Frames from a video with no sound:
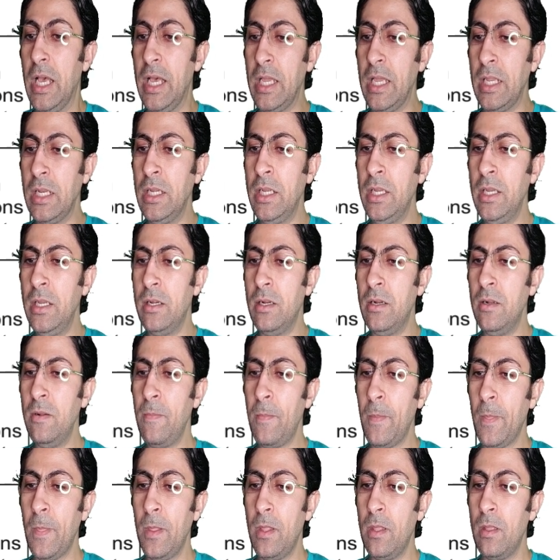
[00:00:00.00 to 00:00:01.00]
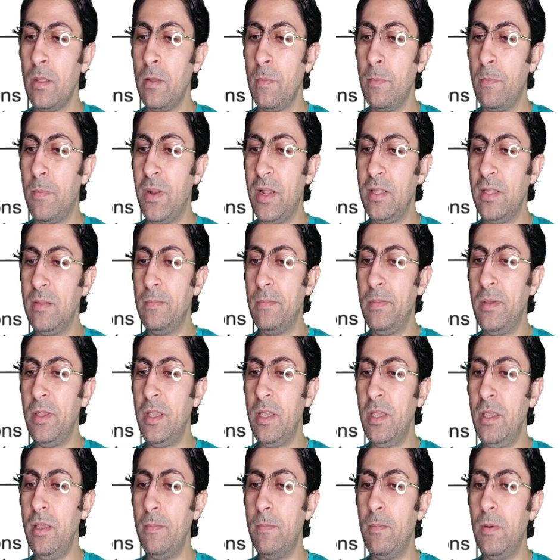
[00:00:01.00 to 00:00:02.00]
And here, plant B,